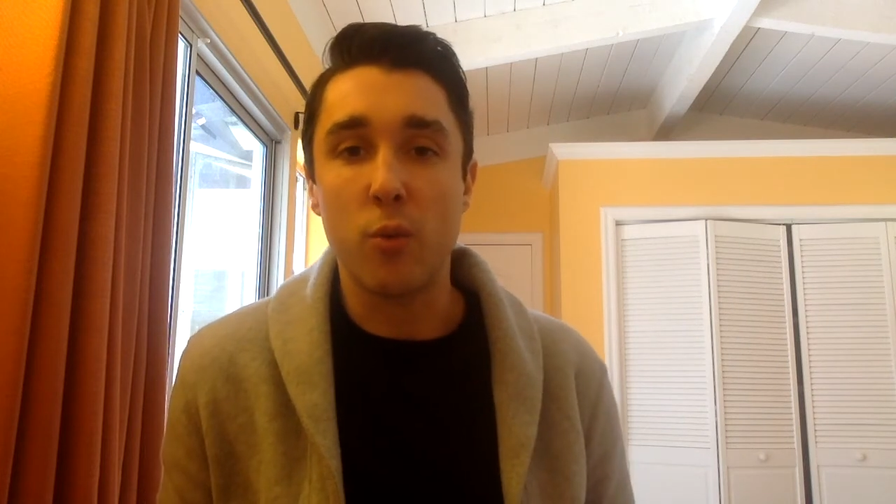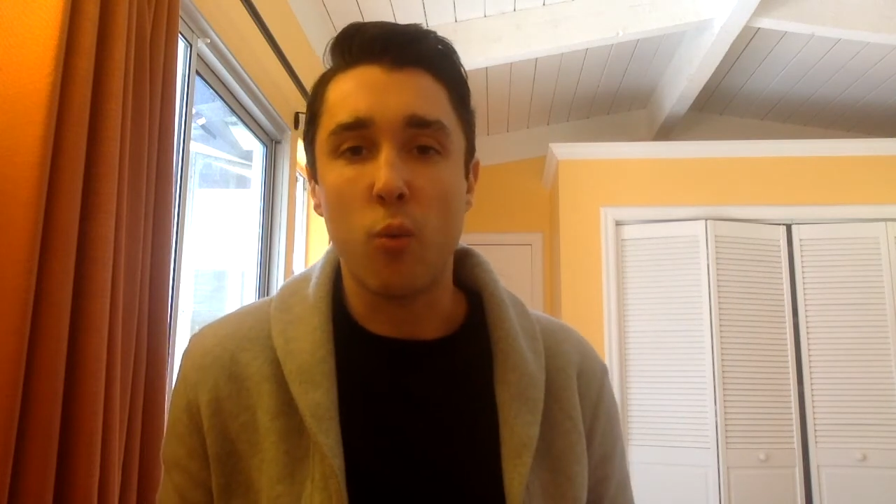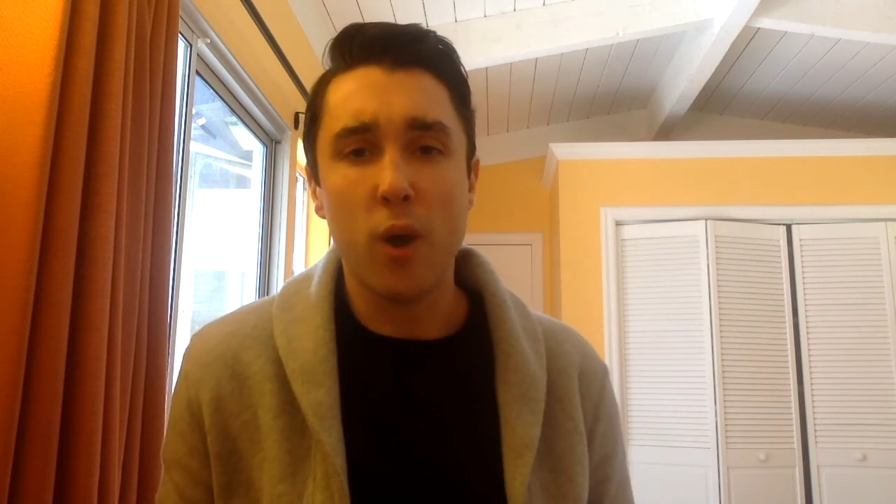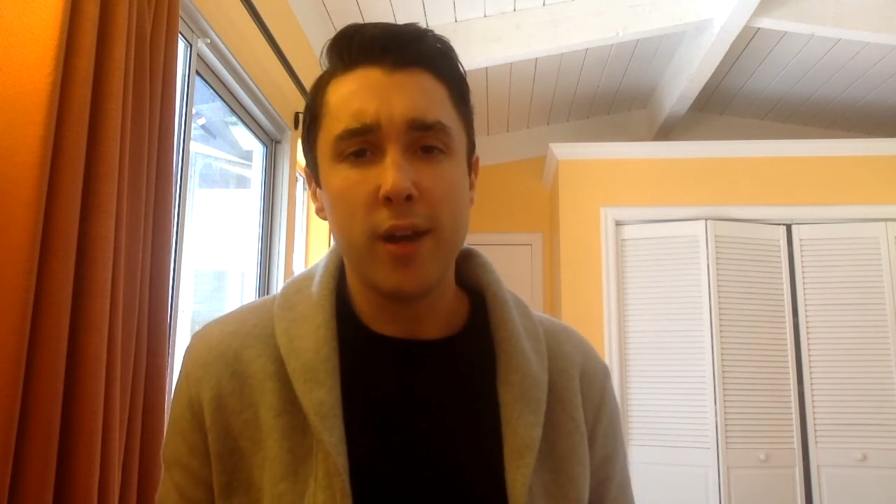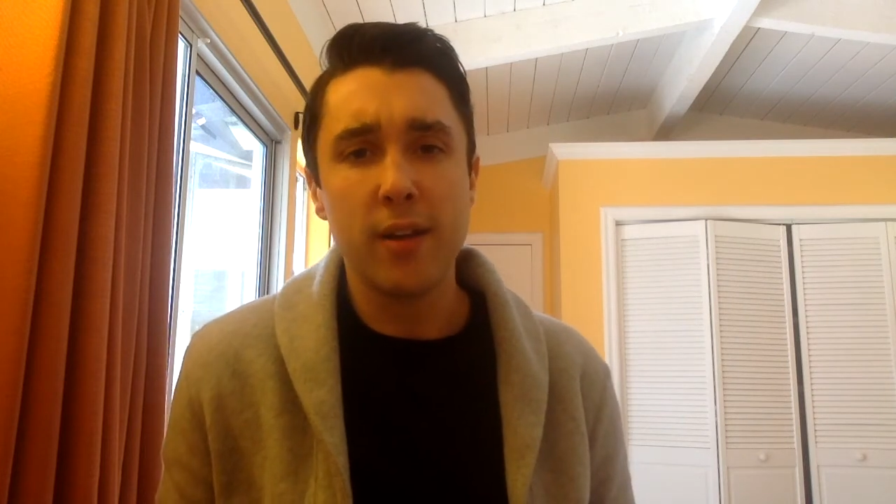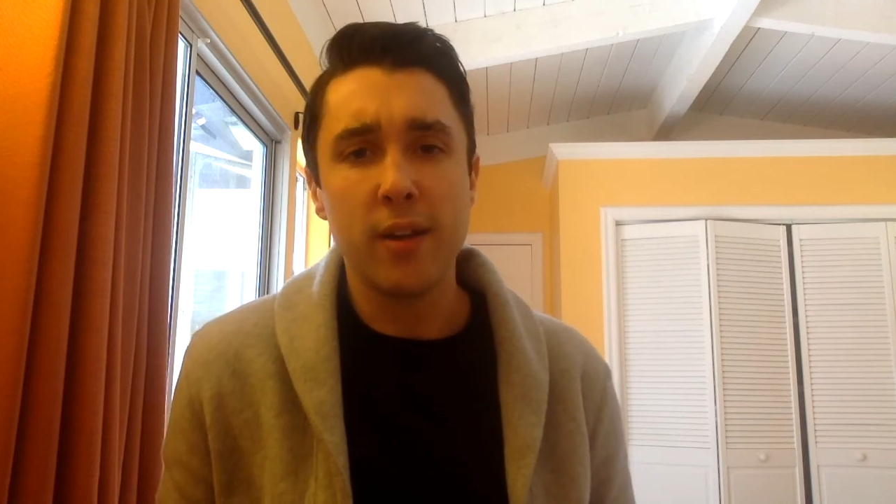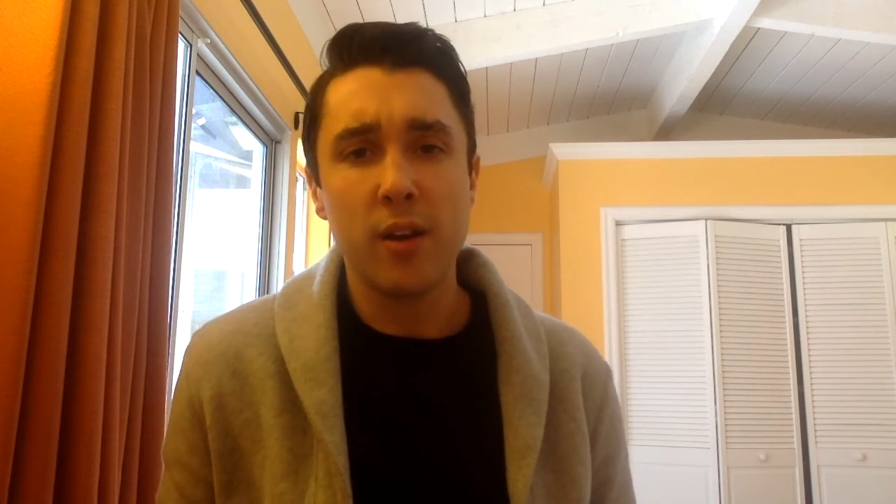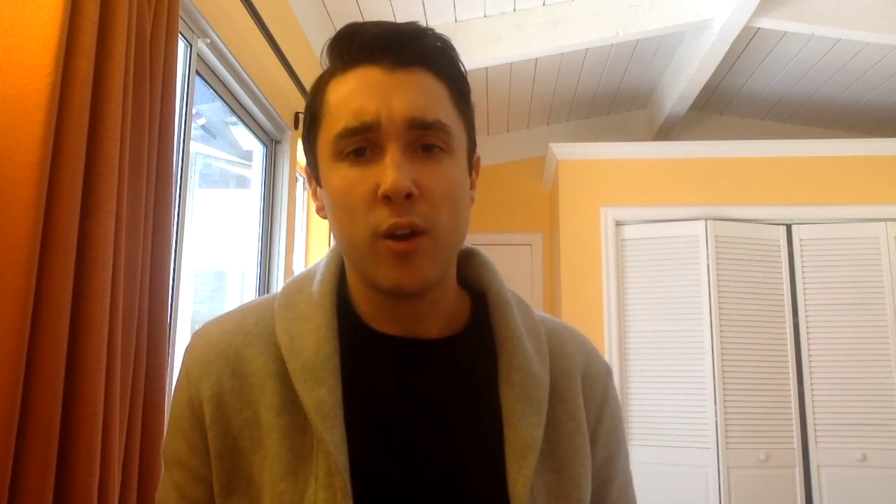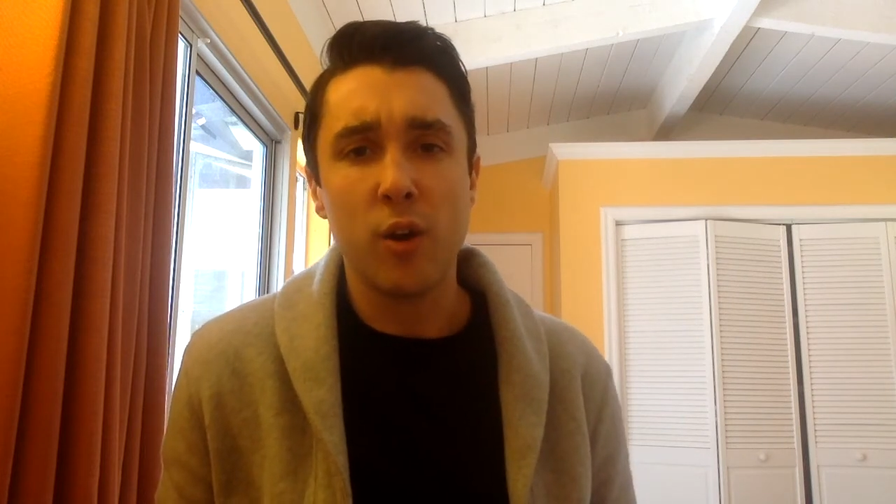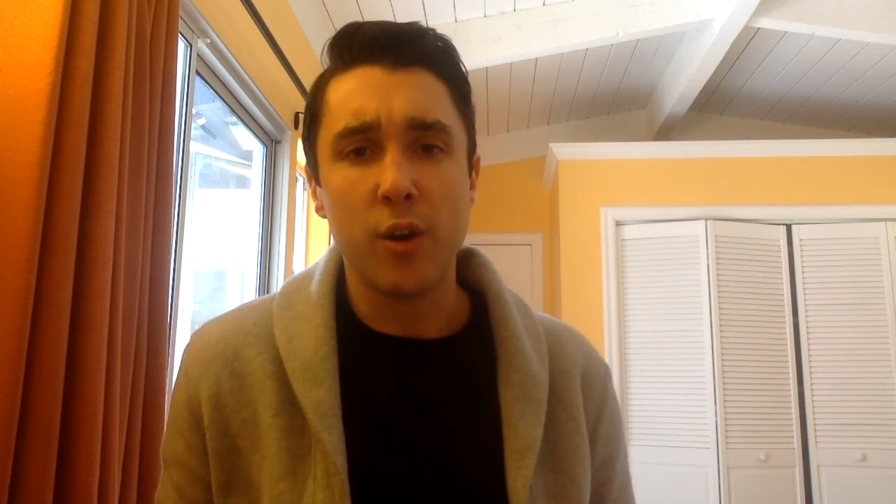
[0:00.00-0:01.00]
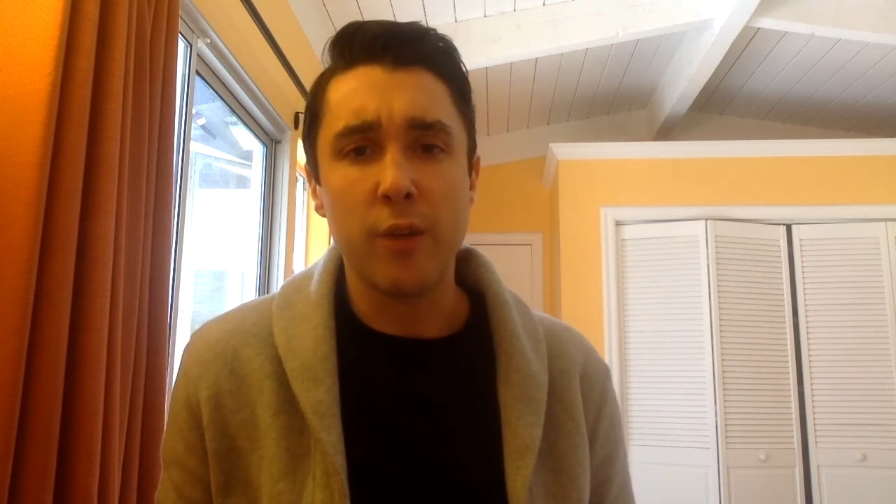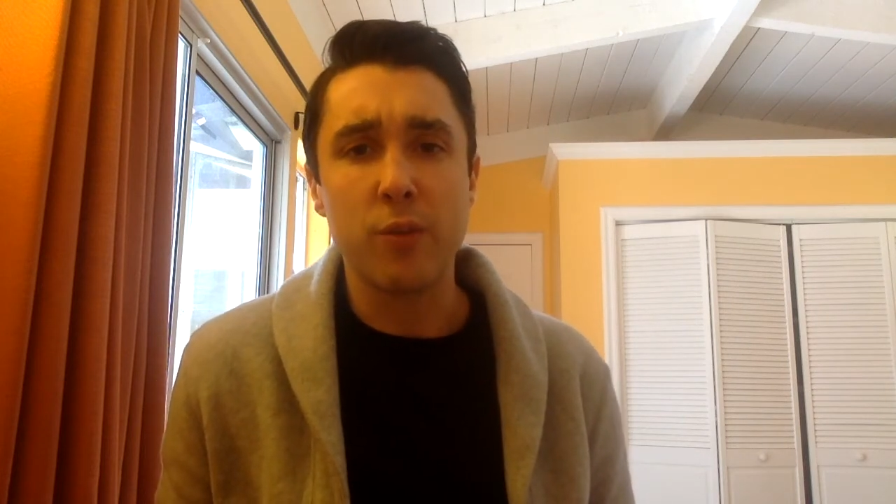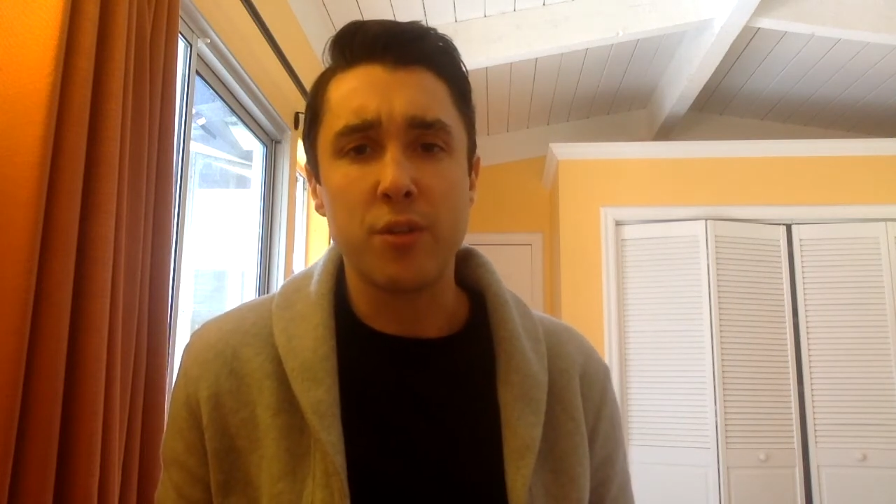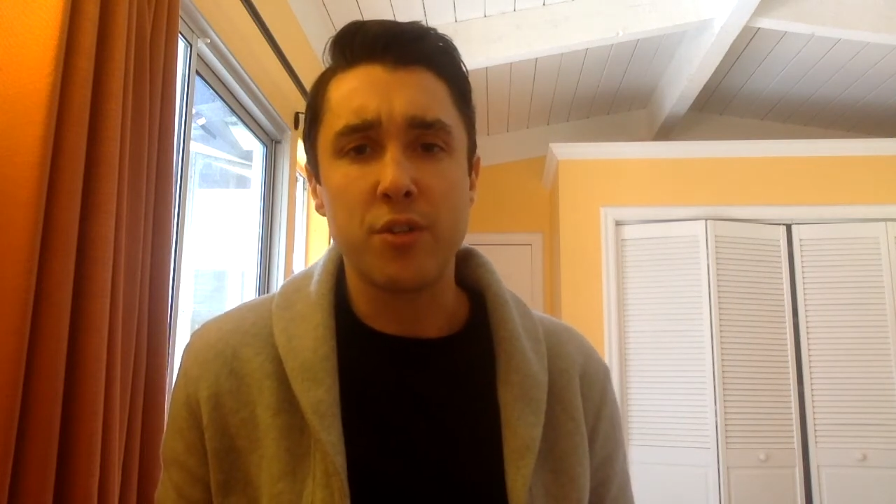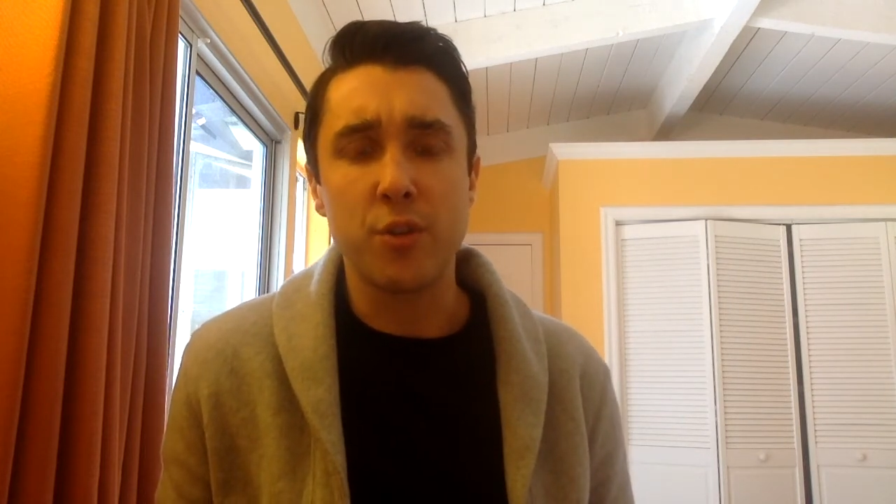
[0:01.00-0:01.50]
what Ernie
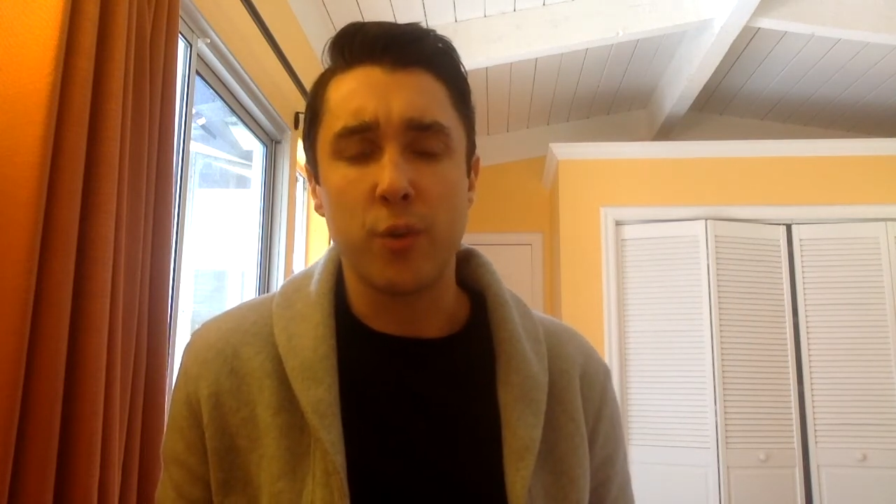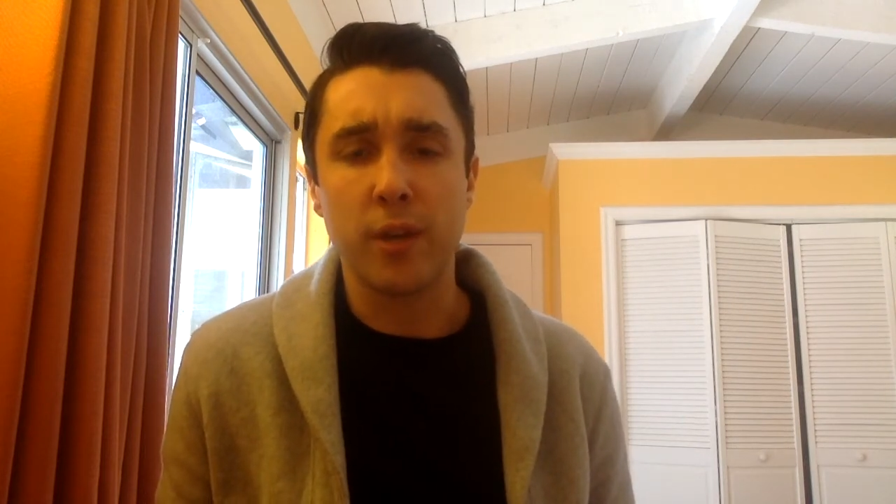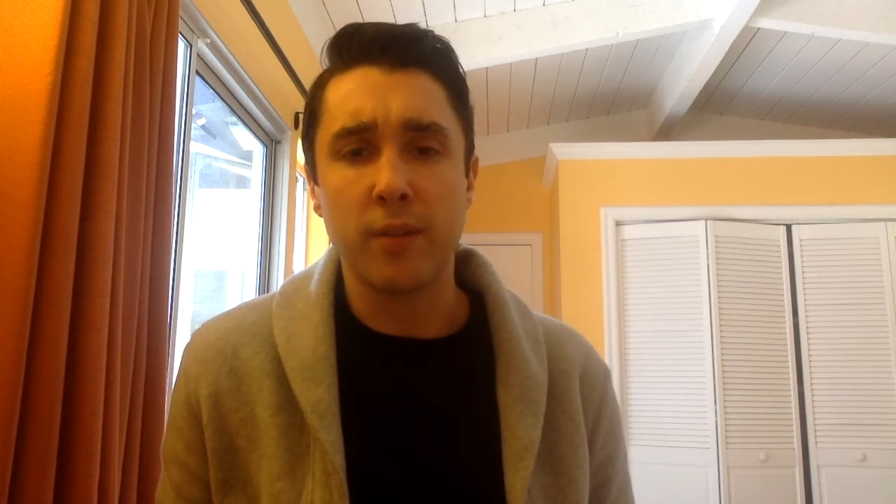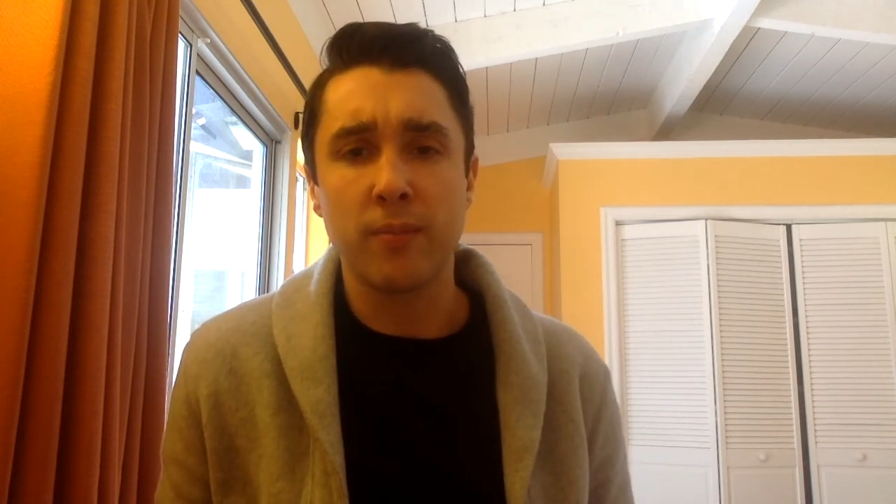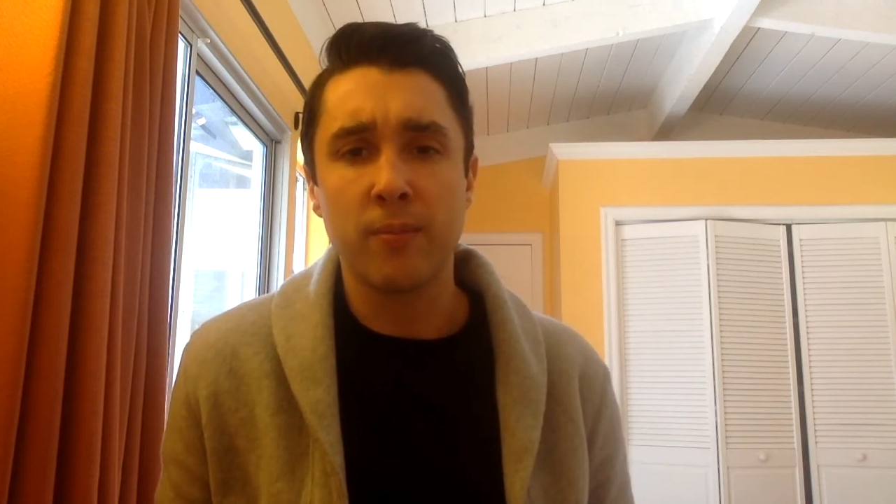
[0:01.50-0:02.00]
was doing.